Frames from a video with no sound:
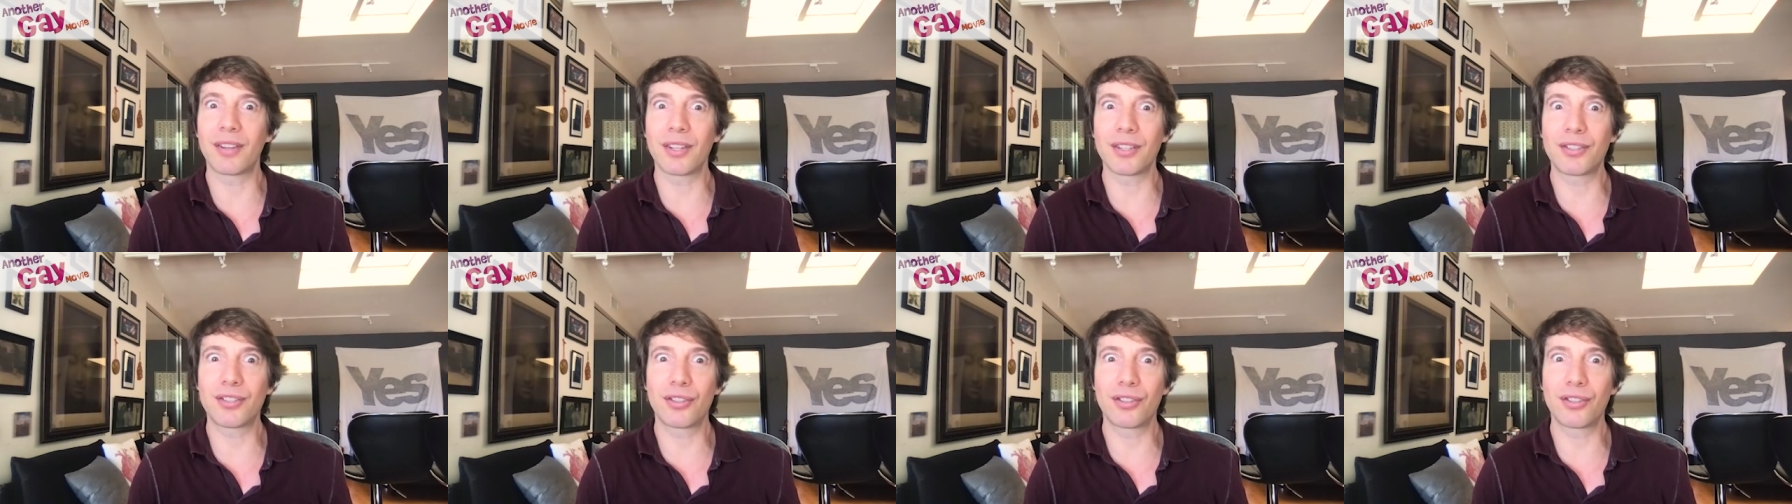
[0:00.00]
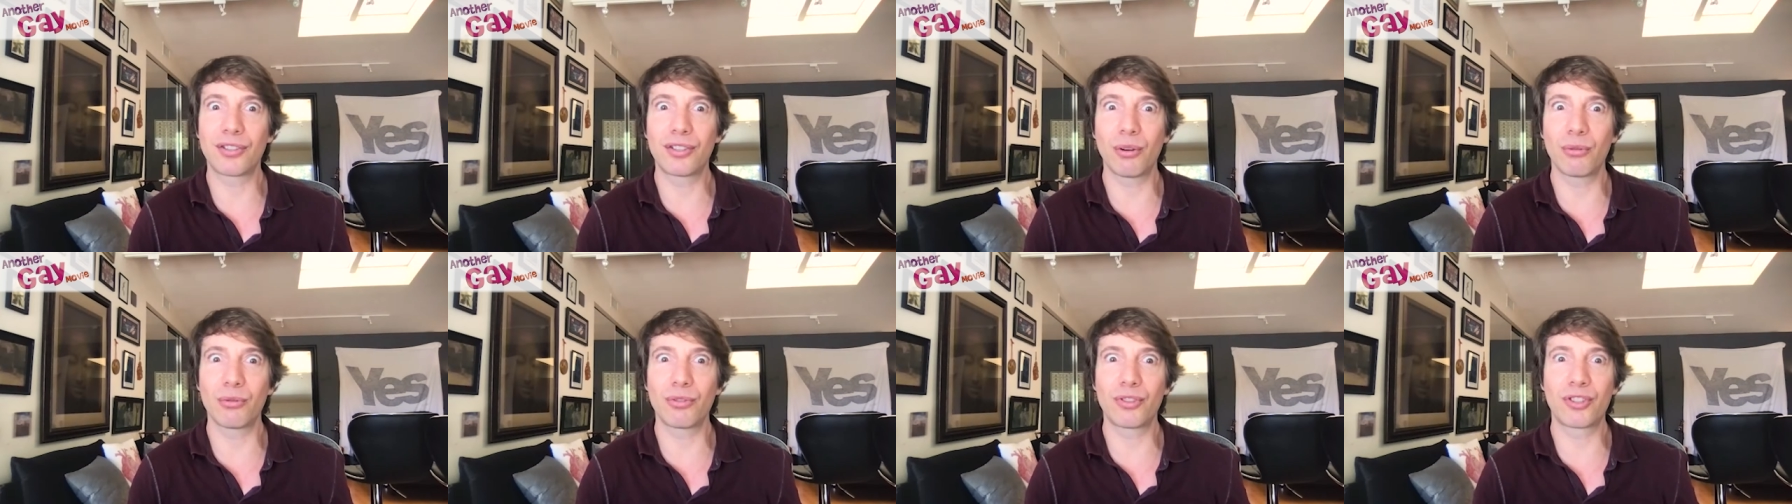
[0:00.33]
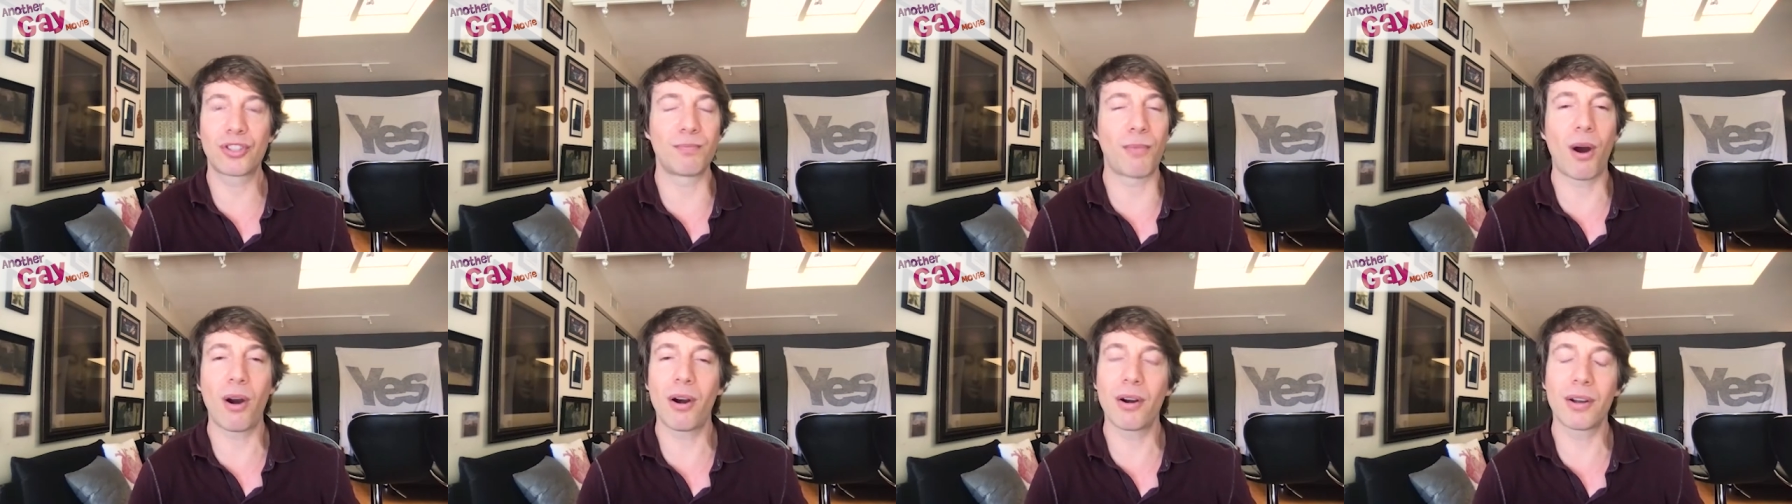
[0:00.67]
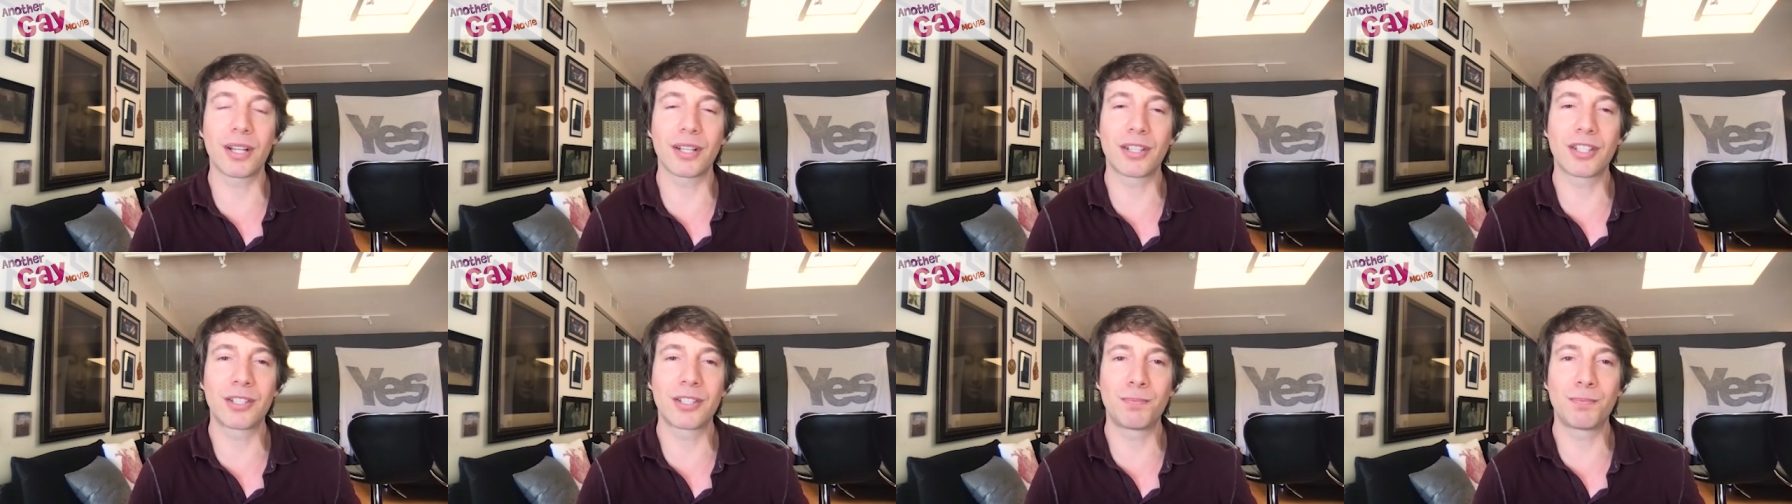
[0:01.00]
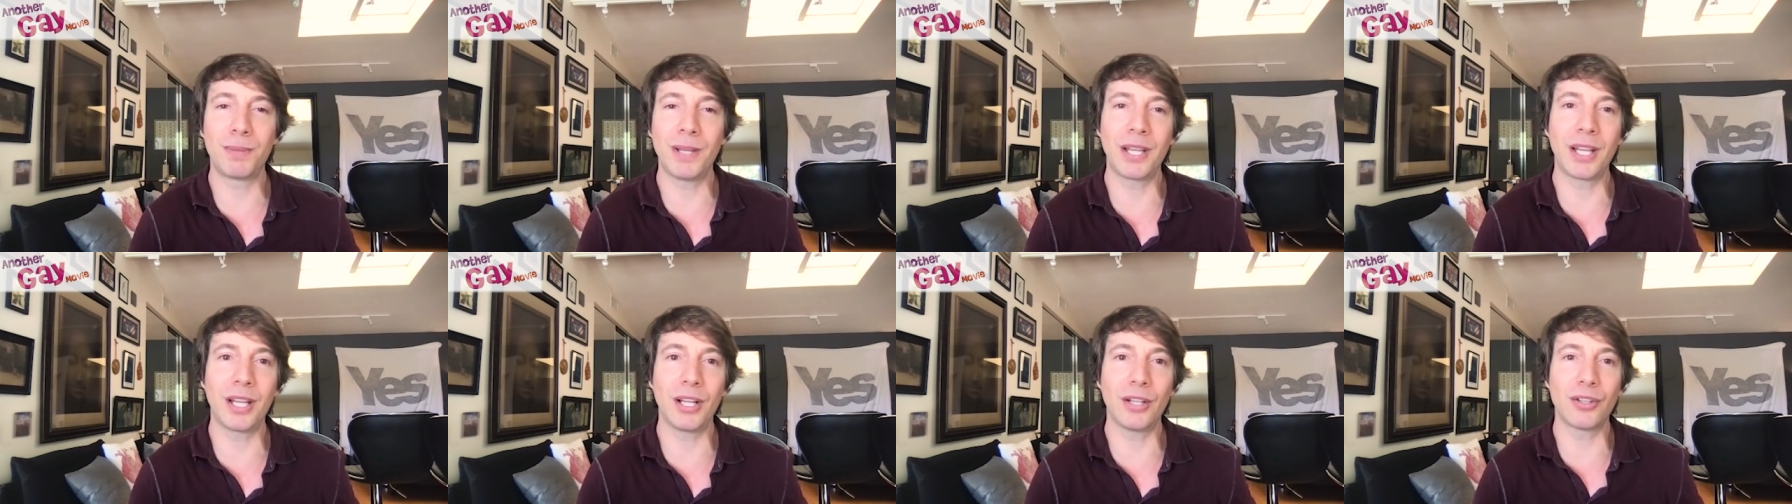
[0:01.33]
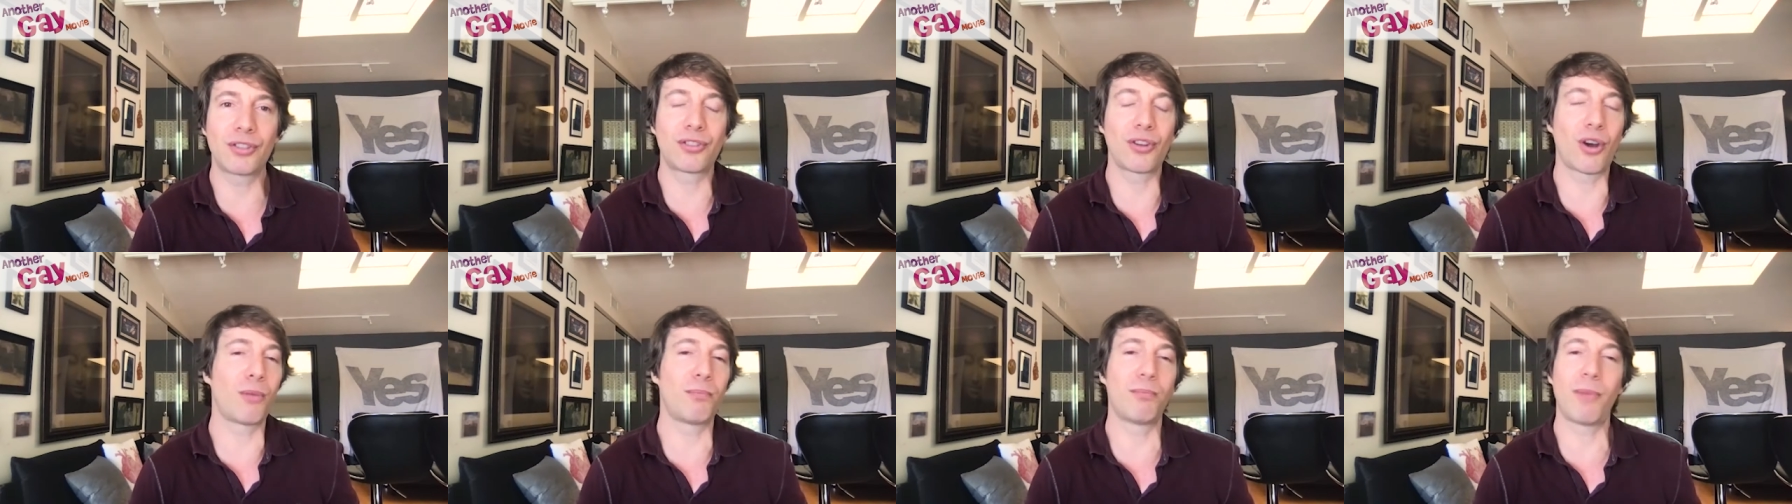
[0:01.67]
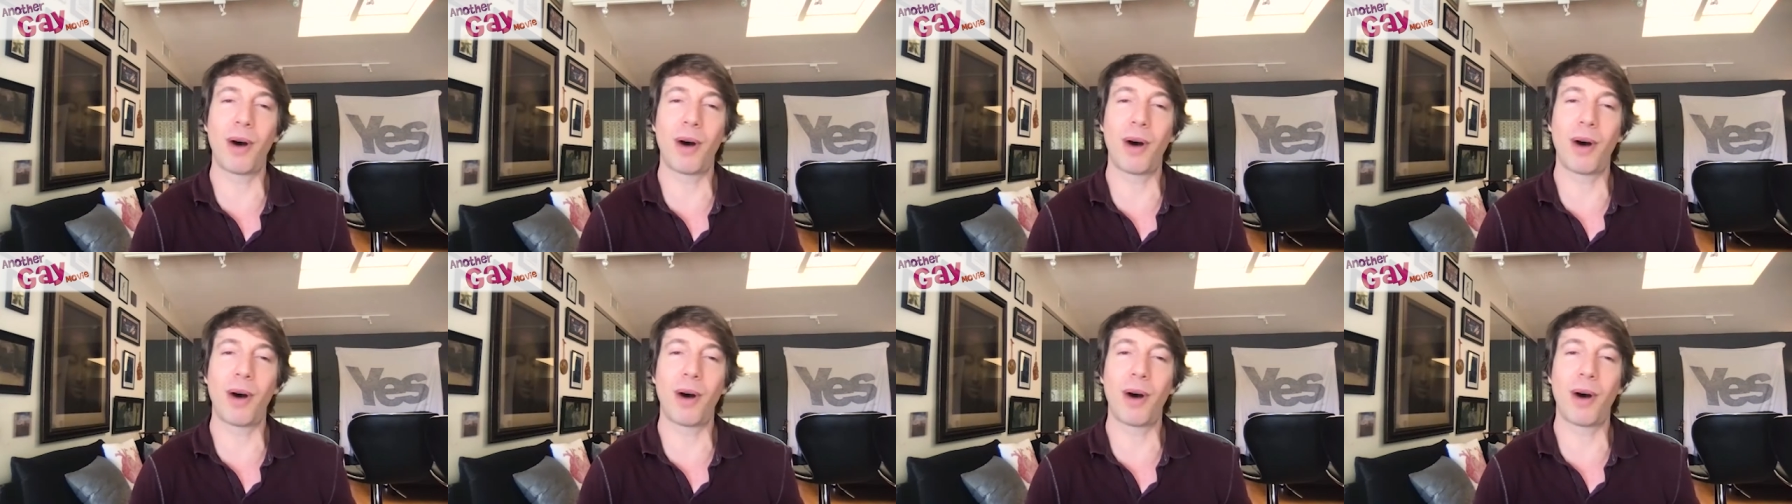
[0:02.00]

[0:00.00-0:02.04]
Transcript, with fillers: this is so smart it's speaking so